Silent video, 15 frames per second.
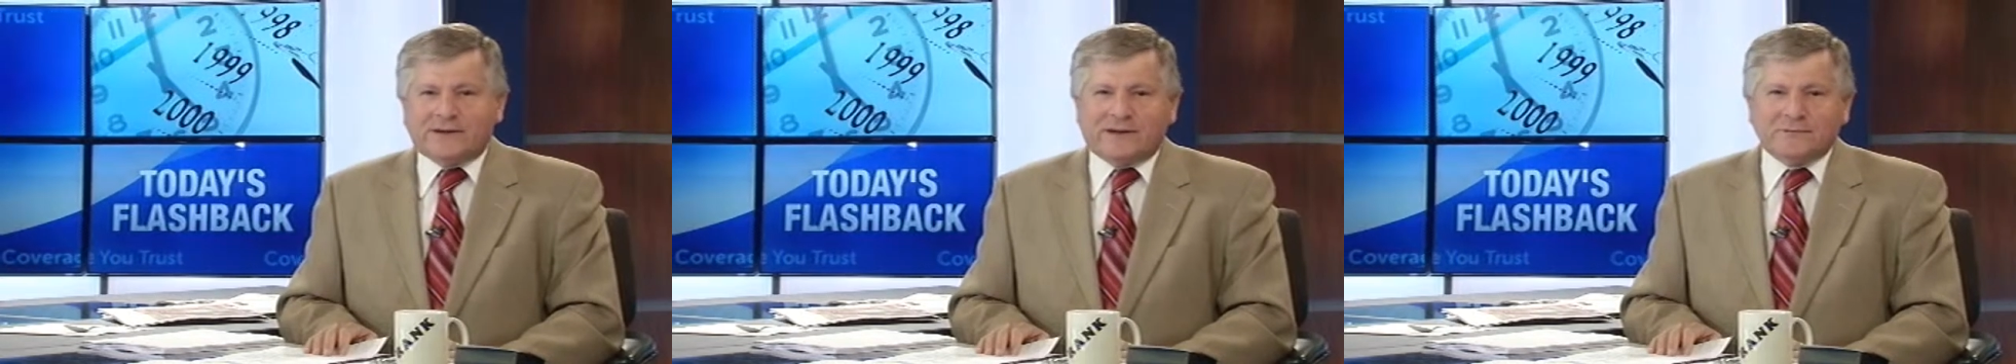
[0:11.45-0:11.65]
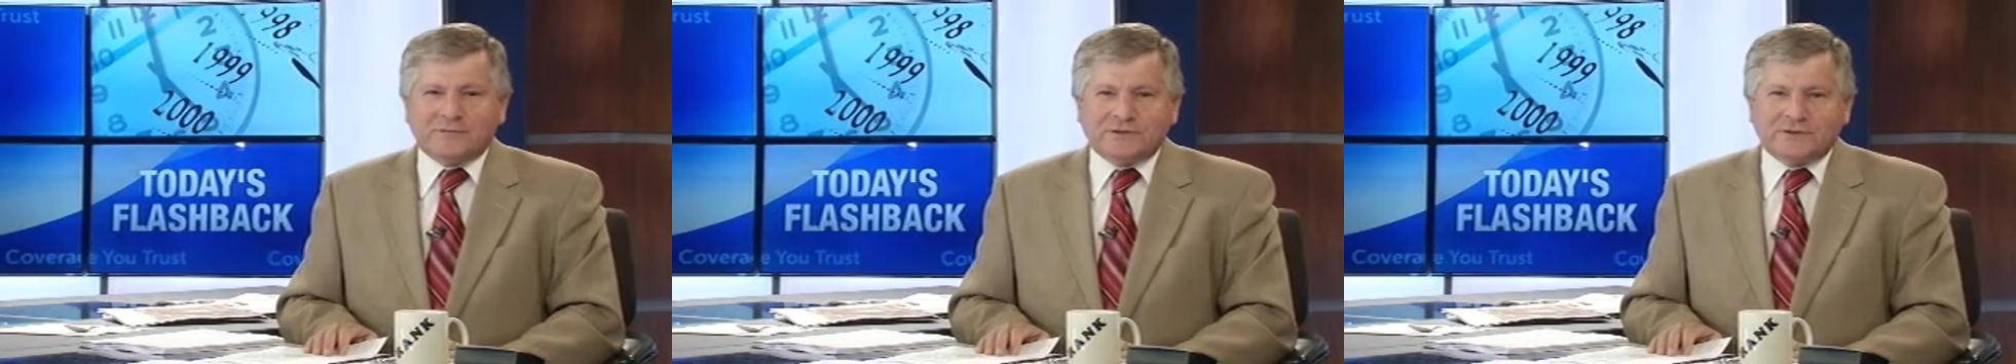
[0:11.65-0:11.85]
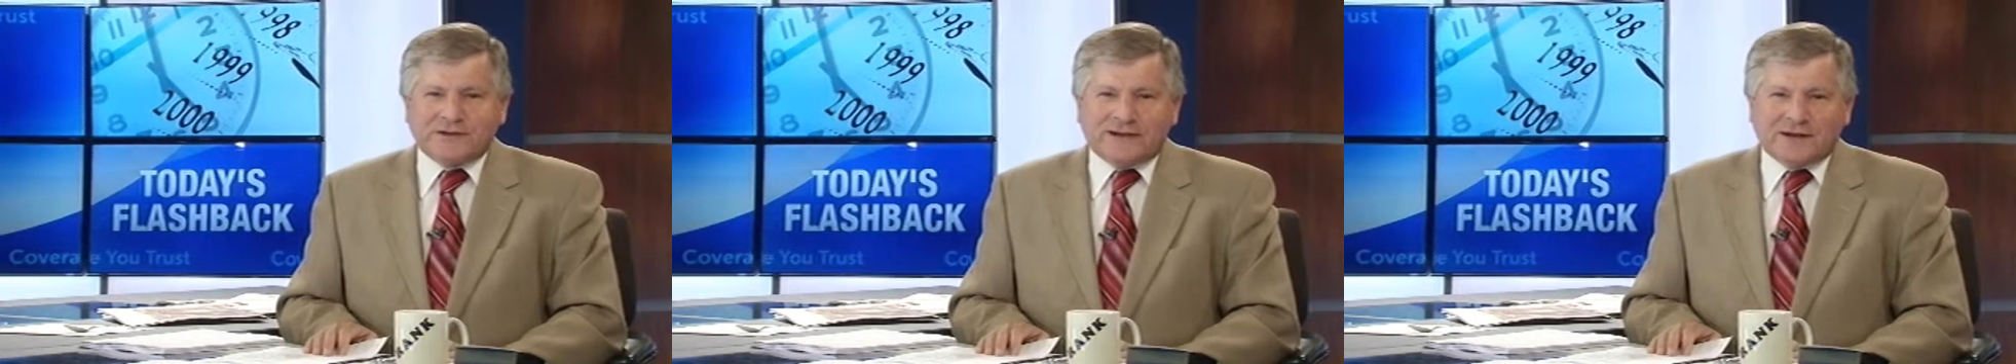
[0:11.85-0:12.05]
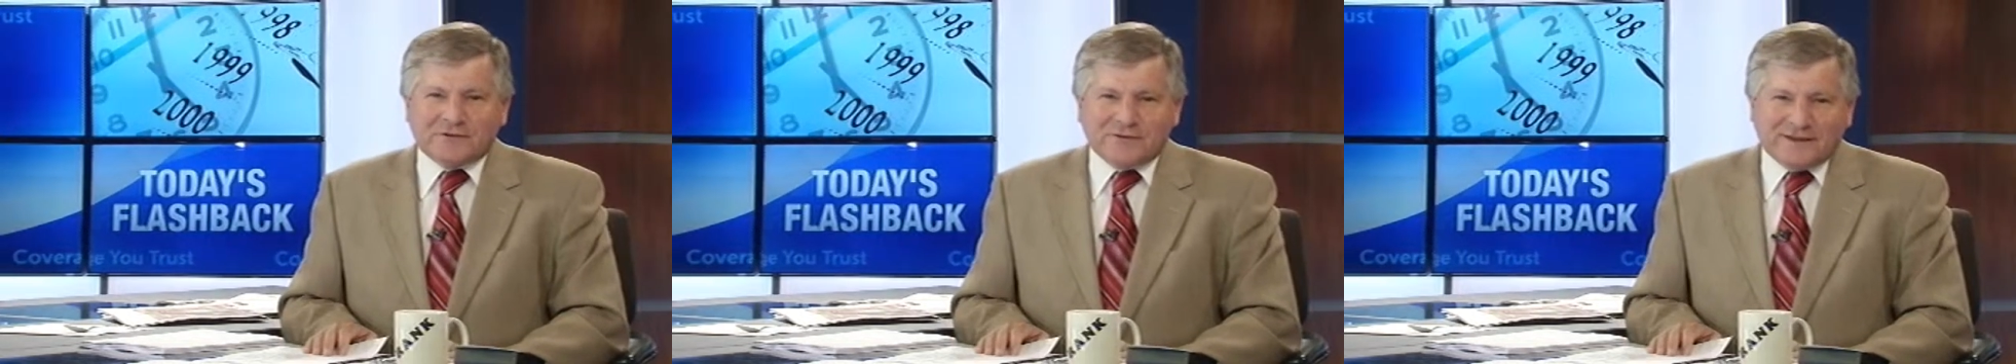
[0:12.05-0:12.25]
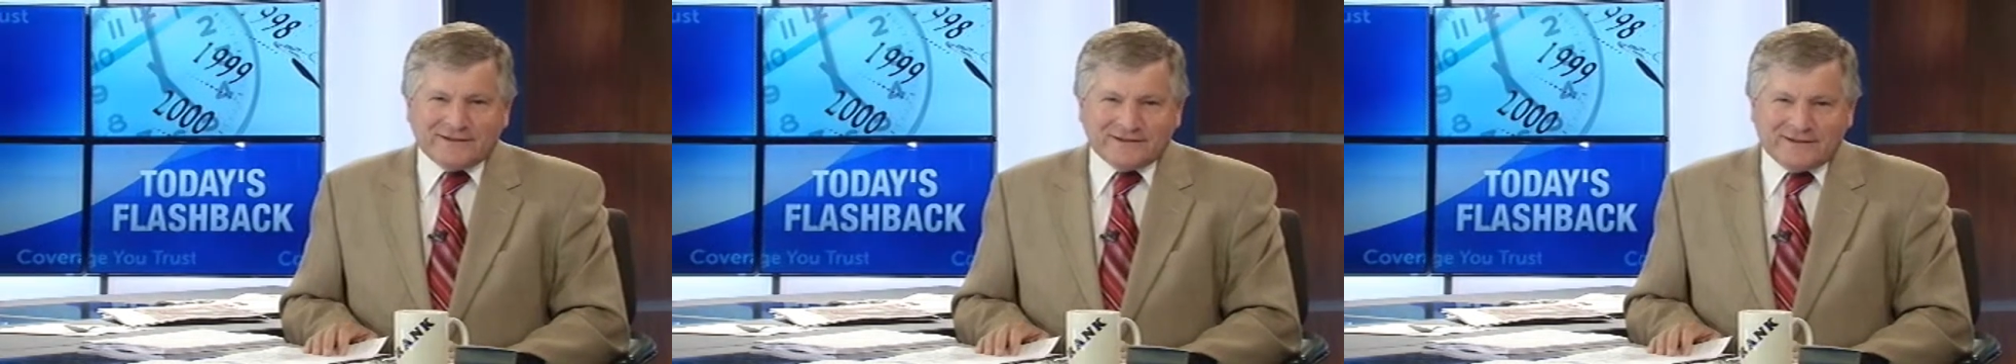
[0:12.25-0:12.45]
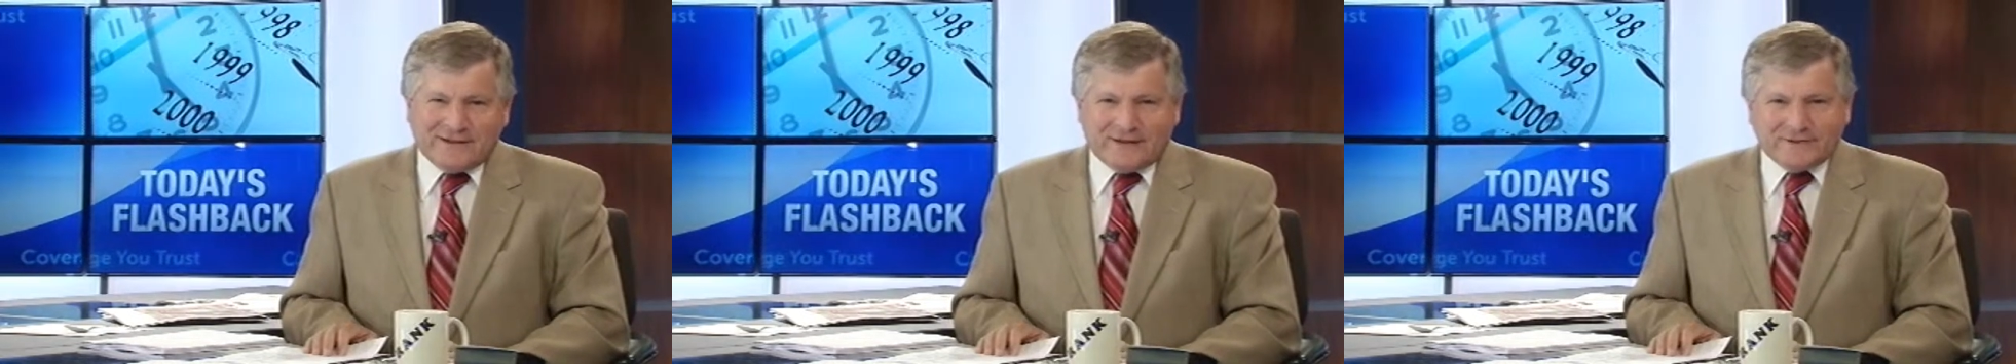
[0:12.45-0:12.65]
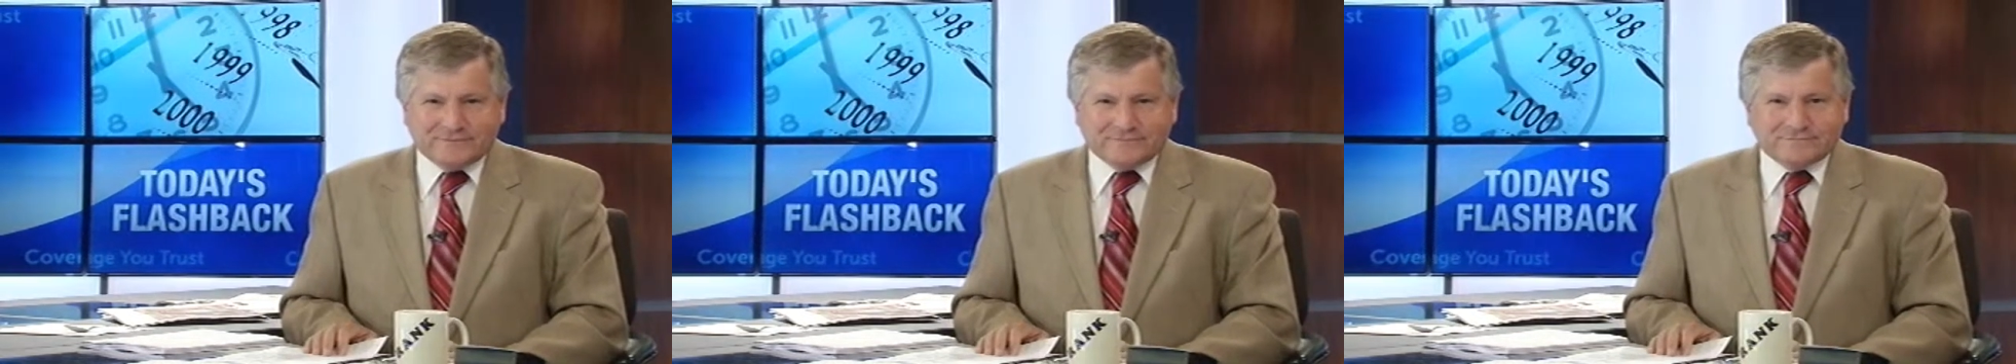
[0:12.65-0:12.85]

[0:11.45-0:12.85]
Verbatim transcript: came to town that day.